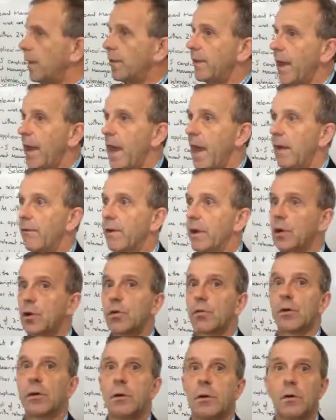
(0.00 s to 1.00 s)
that they have a
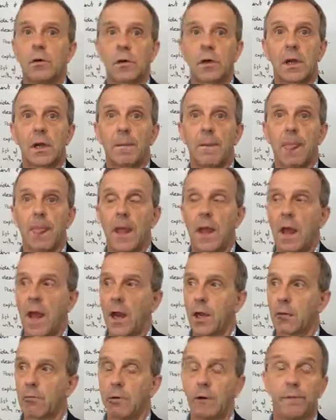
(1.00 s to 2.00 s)
good look
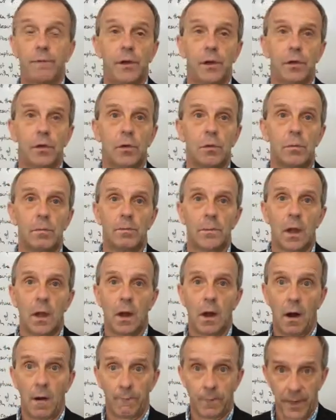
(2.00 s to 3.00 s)
and a review
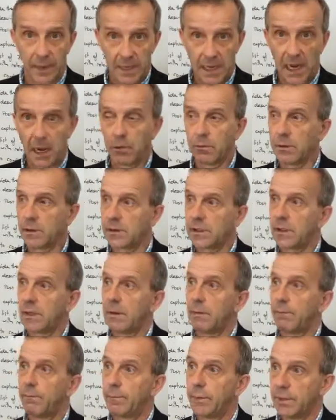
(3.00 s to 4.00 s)
of the current
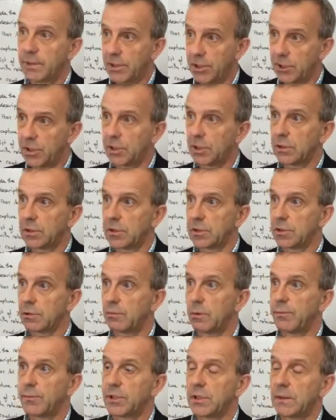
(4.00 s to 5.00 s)
position
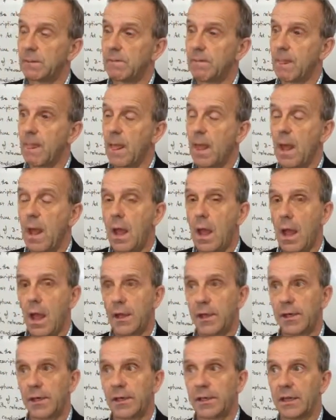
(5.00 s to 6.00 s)
description.
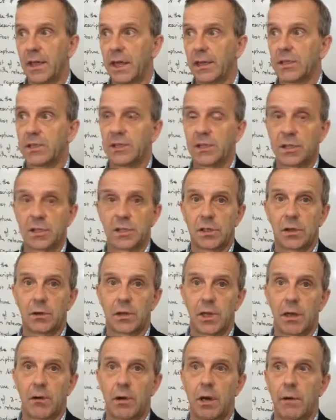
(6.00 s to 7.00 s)
And in a later session
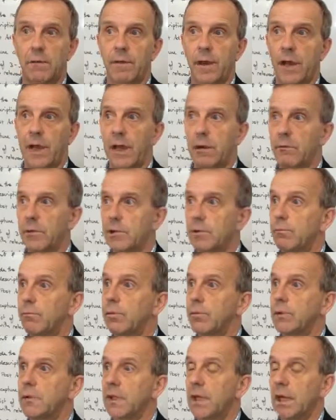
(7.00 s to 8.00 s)
I'll go over how we
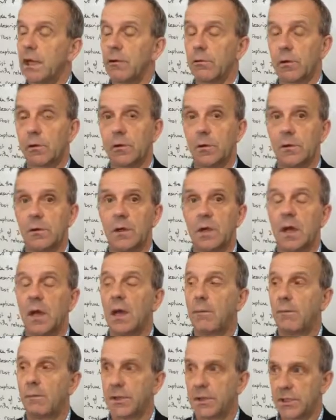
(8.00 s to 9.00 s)
put together a good
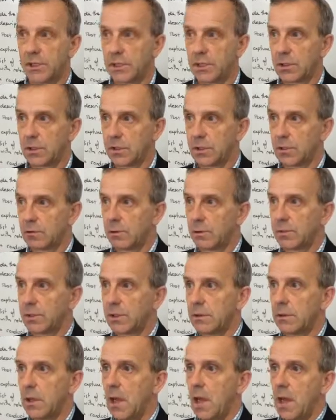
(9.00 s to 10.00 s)
position
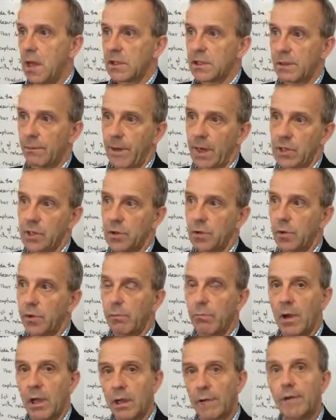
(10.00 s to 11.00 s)
description. So make sure
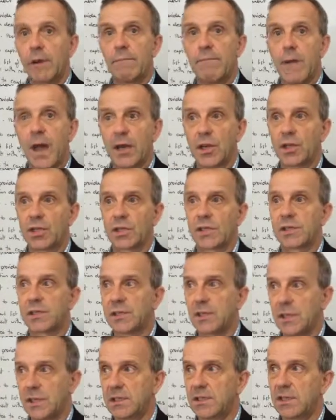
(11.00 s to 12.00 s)
the relevant manager
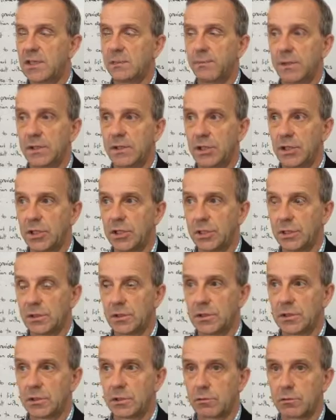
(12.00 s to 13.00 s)
sees this
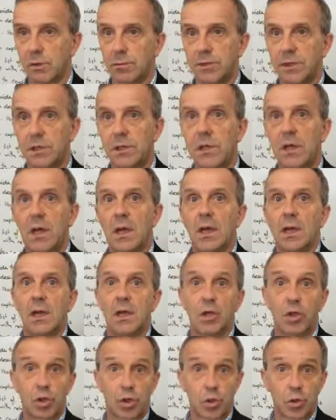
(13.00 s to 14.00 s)
position description,
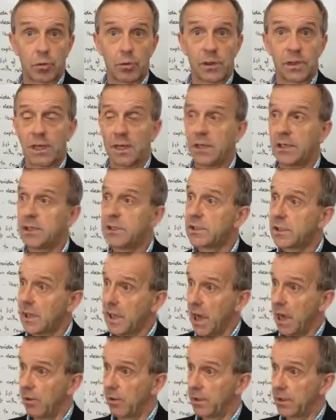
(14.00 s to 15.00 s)
ensuring that it is
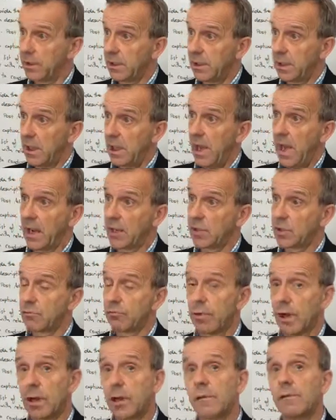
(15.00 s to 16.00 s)
current and is
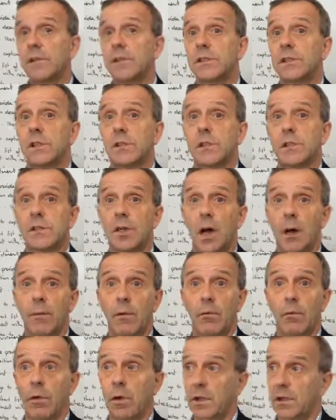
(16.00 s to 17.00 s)
relevant to the type
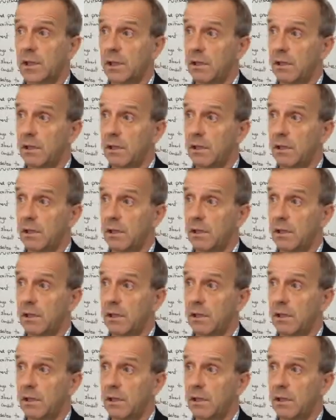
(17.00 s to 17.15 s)
of work